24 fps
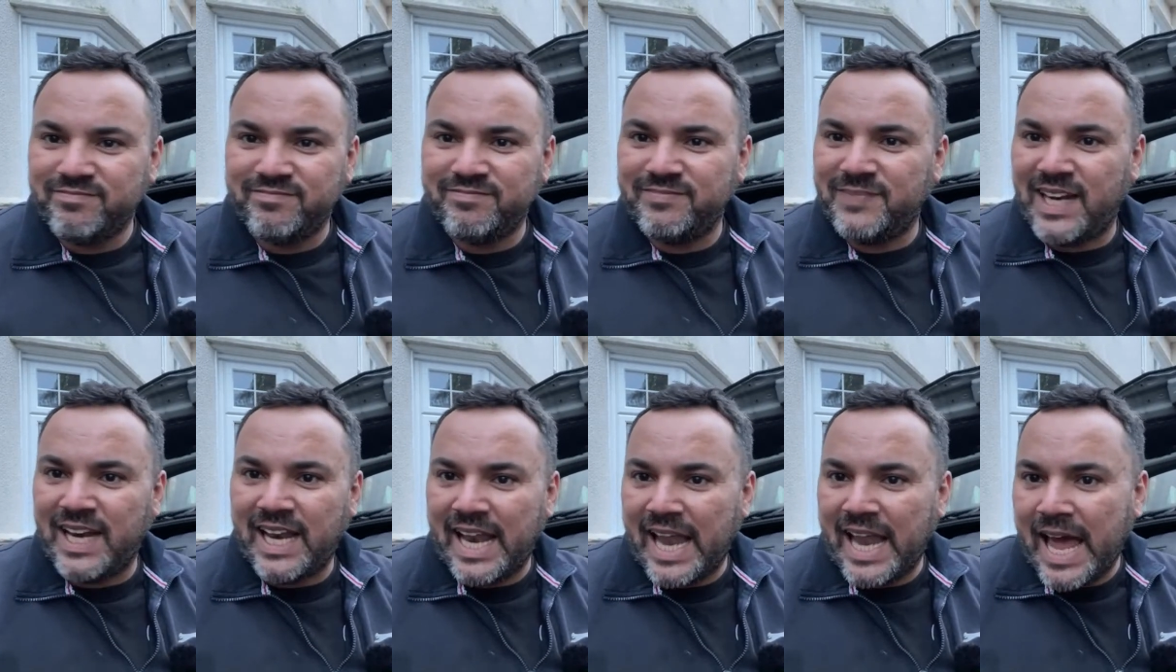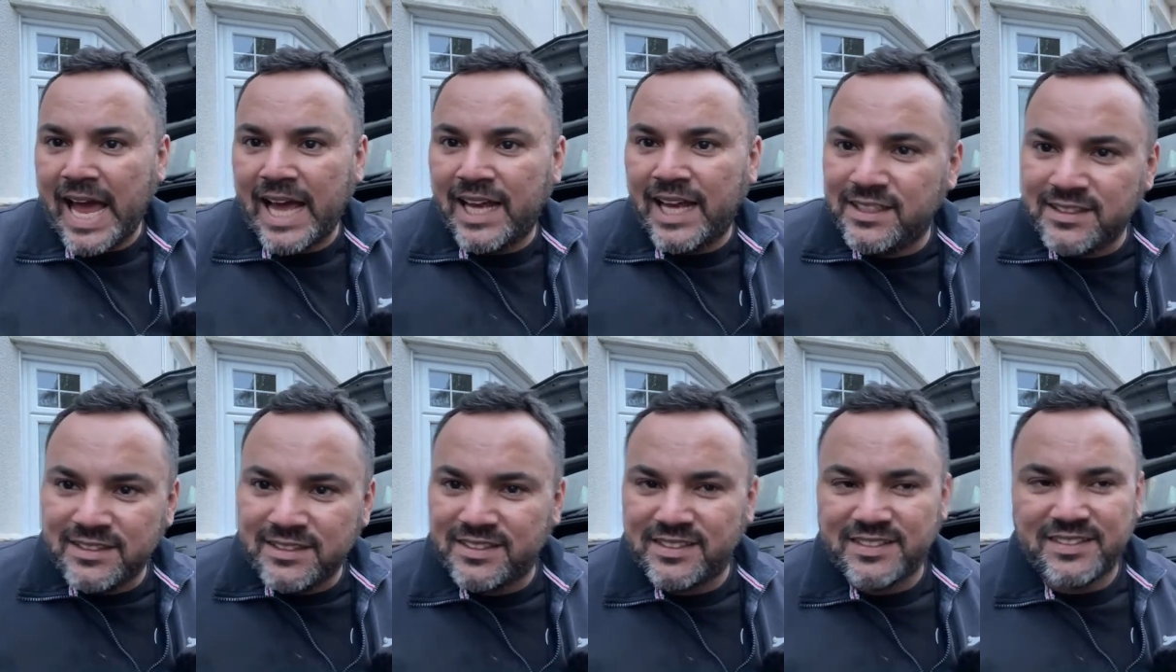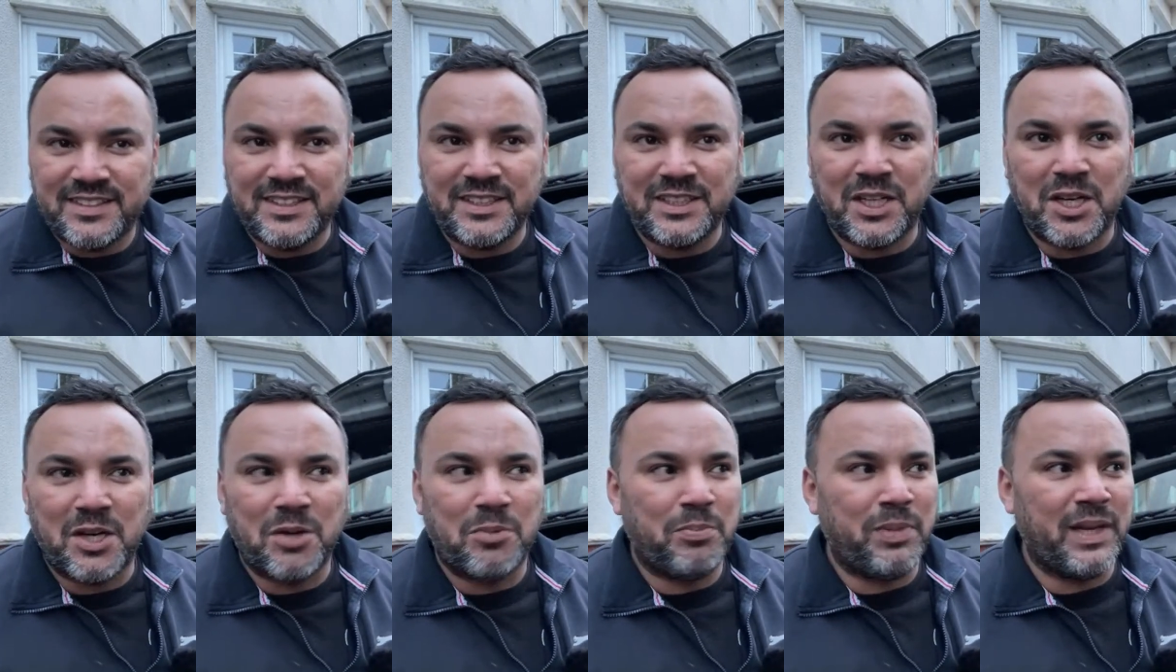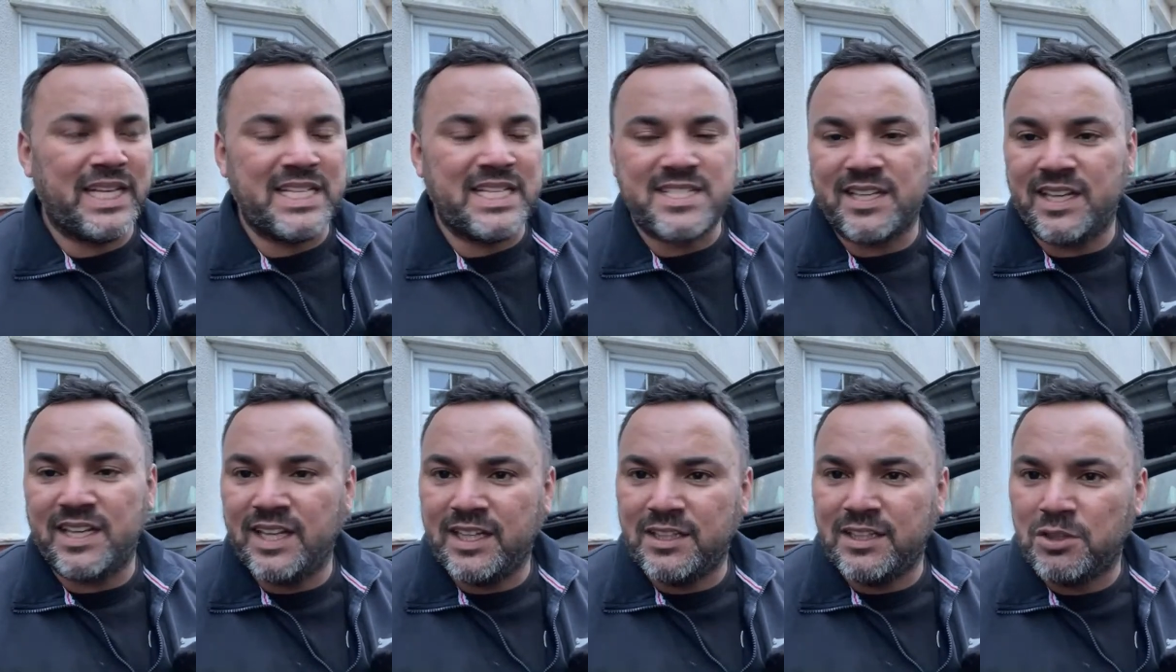land, you know, plenty
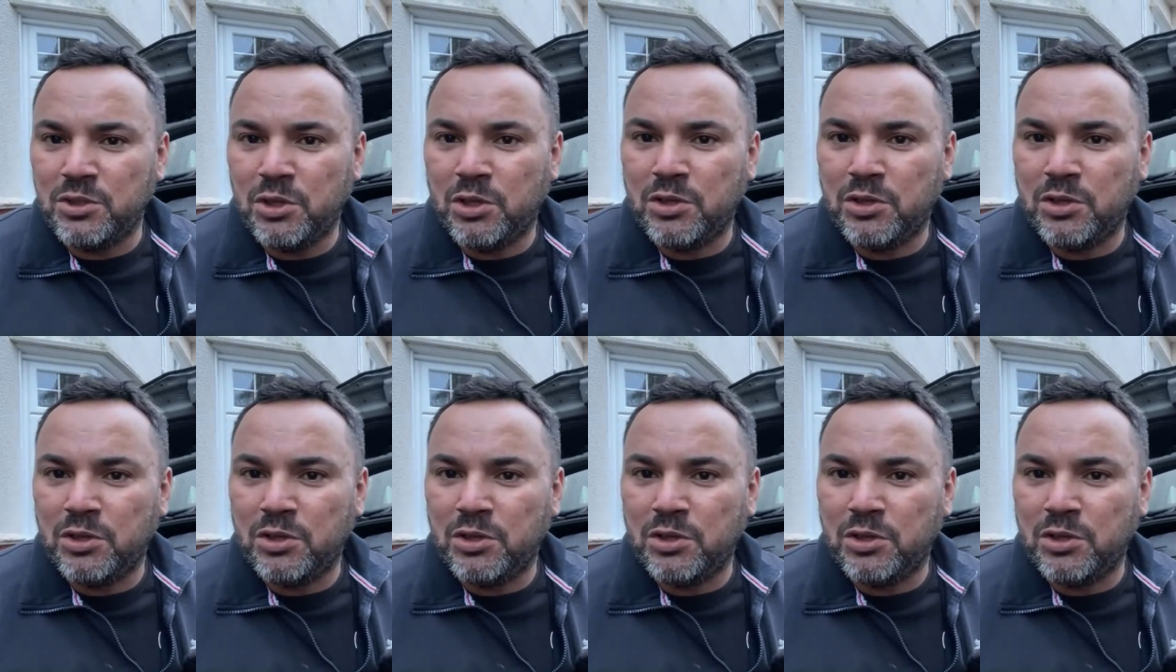of land all